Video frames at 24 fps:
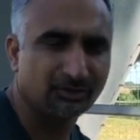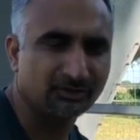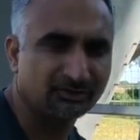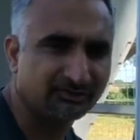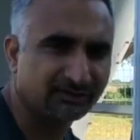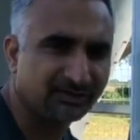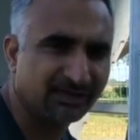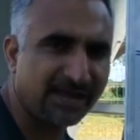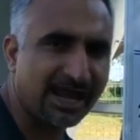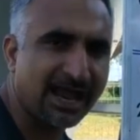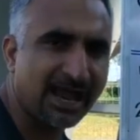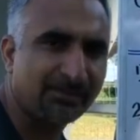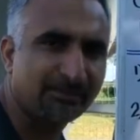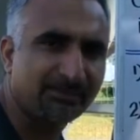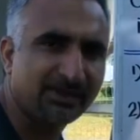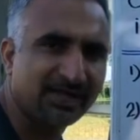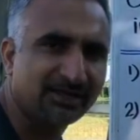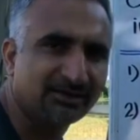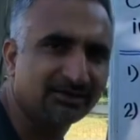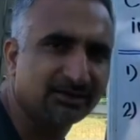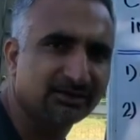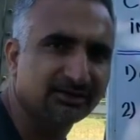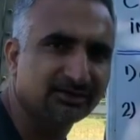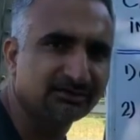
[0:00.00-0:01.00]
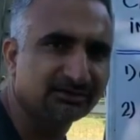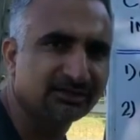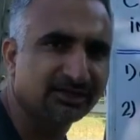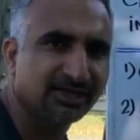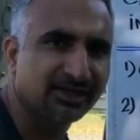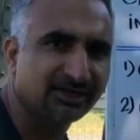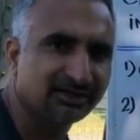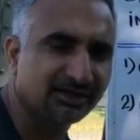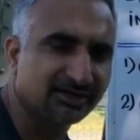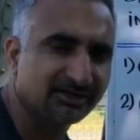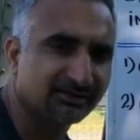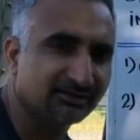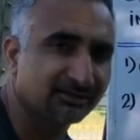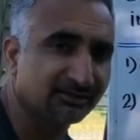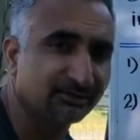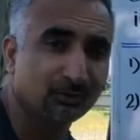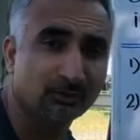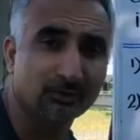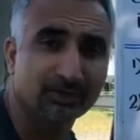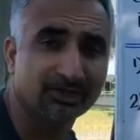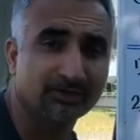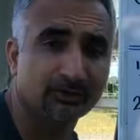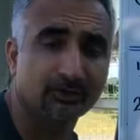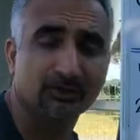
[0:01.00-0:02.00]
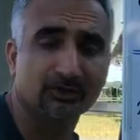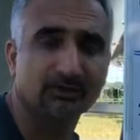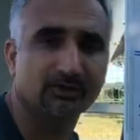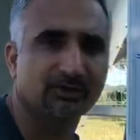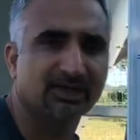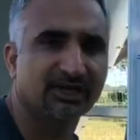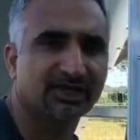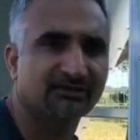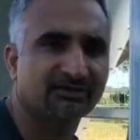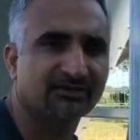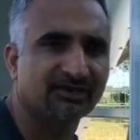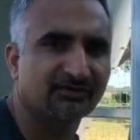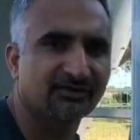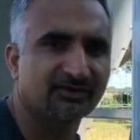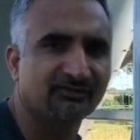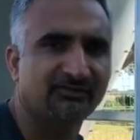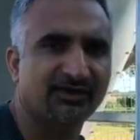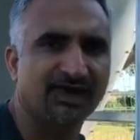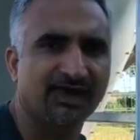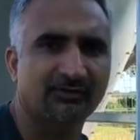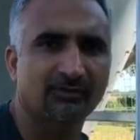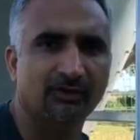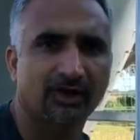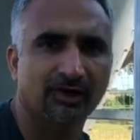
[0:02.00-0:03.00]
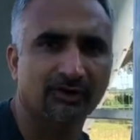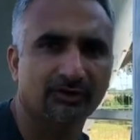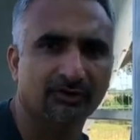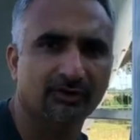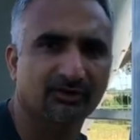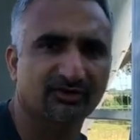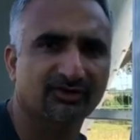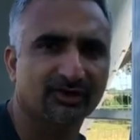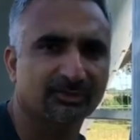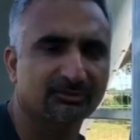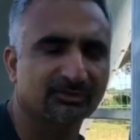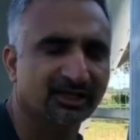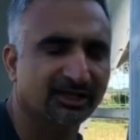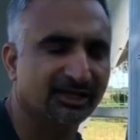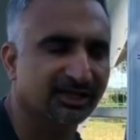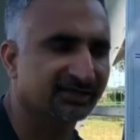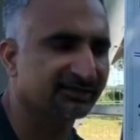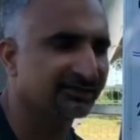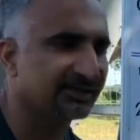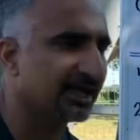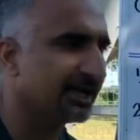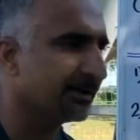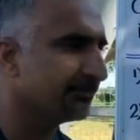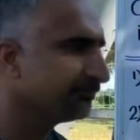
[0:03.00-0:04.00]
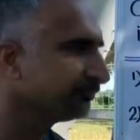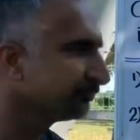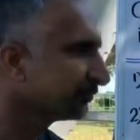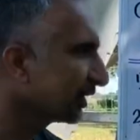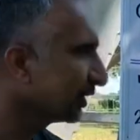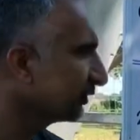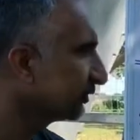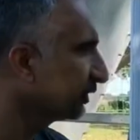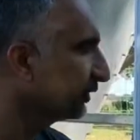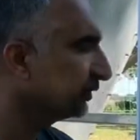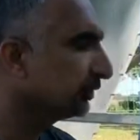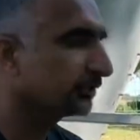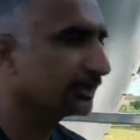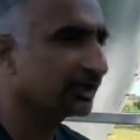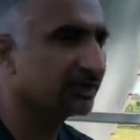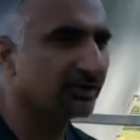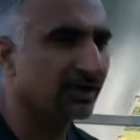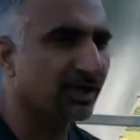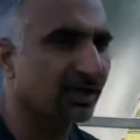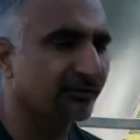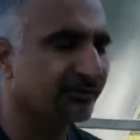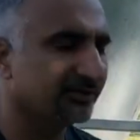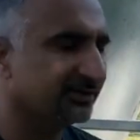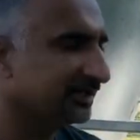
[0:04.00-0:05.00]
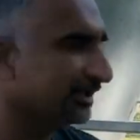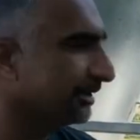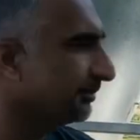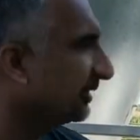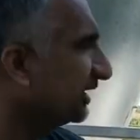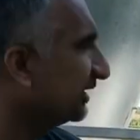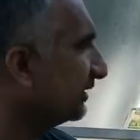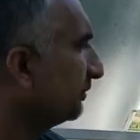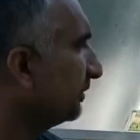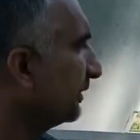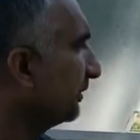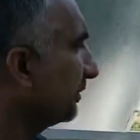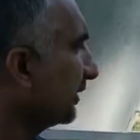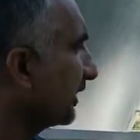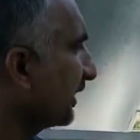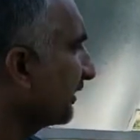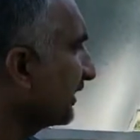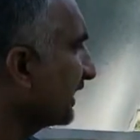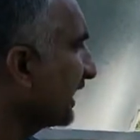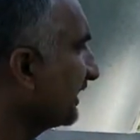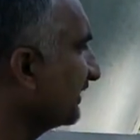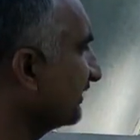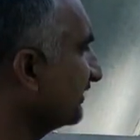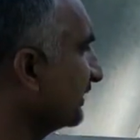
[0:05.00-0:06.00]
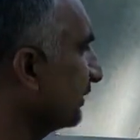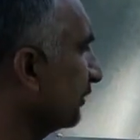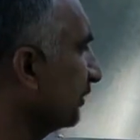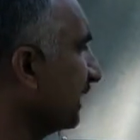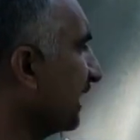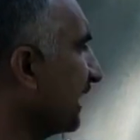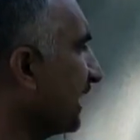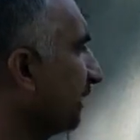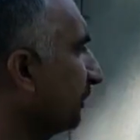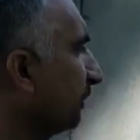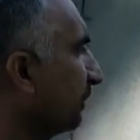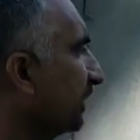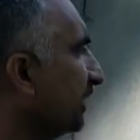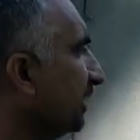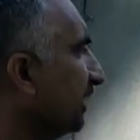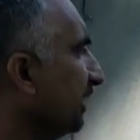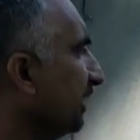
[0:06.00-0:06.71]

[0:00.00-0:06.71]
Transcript: scrap, and they are only going to get $75 or something like that. So you can talk with them, and people are nice, they will help.